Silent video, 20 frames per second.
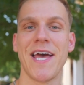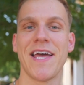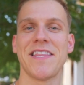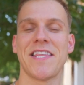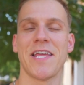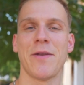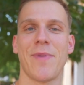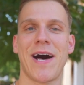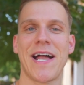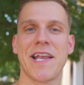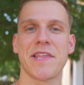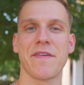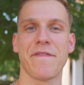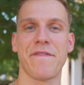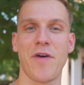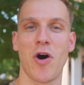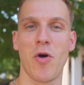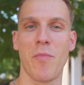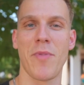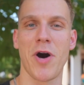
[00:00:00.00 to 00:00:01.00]
Didn't manage to
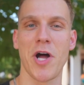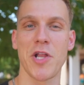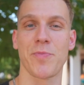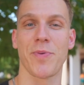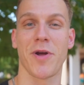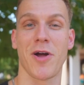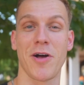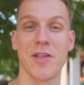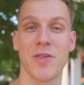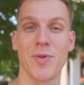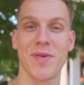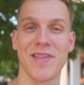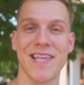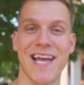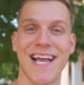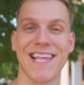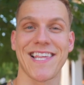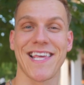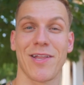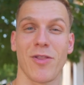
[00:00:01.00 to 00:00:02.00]
film much because it was
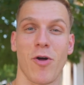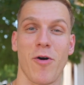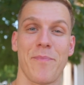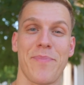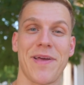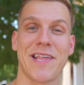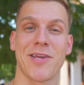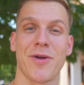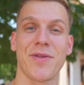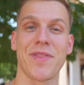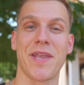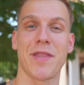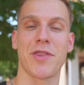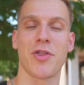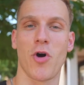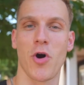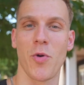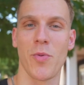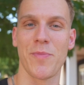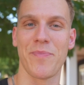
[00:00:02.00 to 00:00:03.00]
actually a lot busier than I
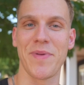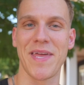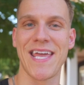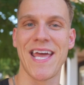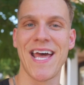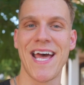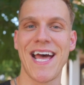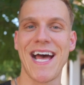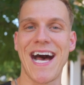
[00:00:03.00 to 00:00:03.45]
thought it would be.